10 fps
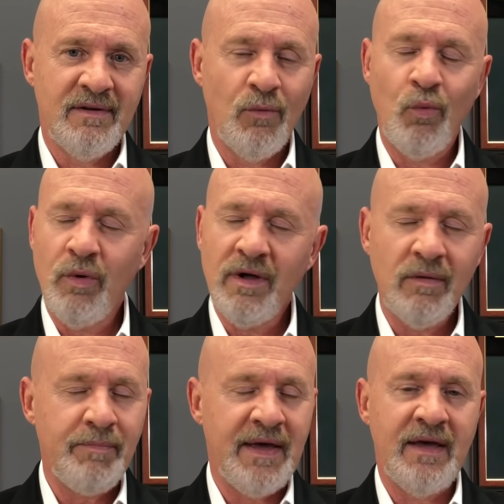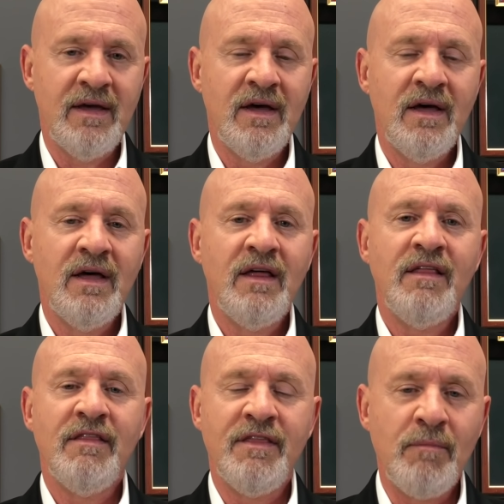
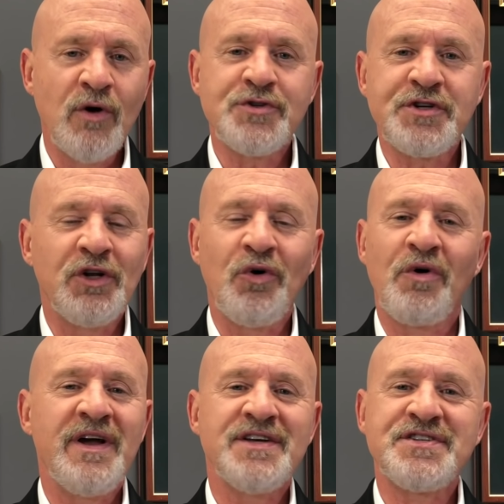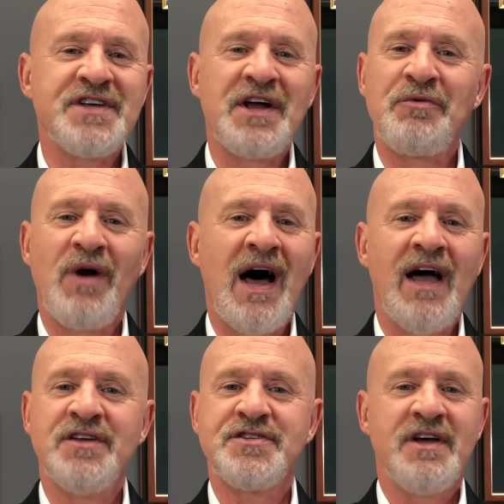the most glorious
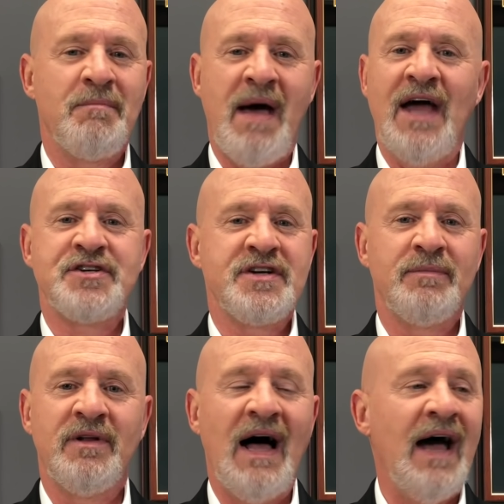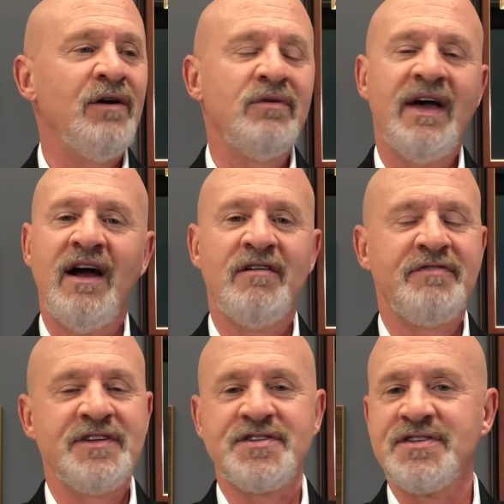sunrise imaginable. I don't care if
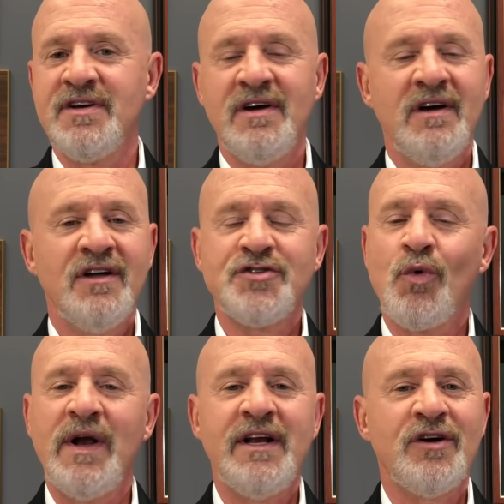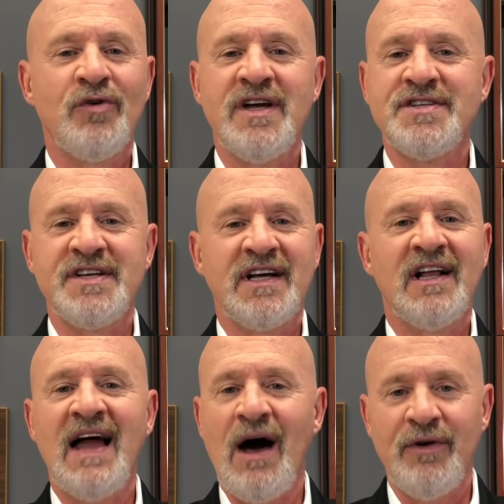it's 20 degrees and
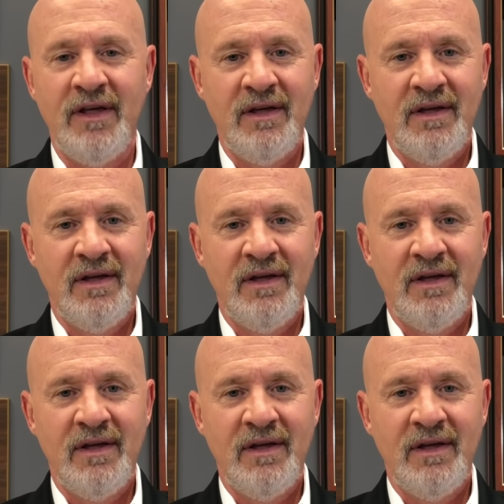cloudy.